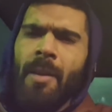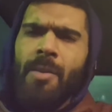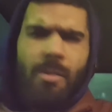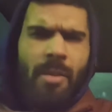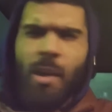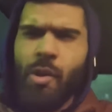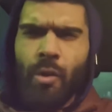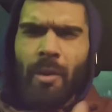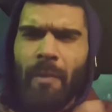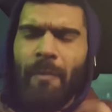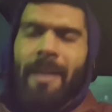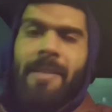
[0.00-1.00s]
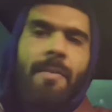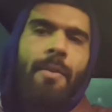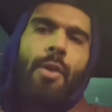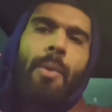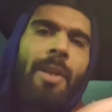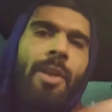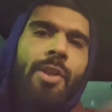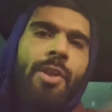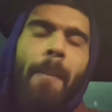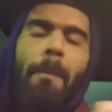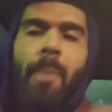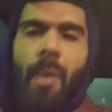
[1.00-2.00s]
So as long as you're defensive, you're doing your
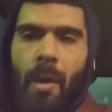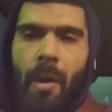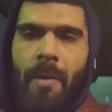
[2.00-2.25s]
job. But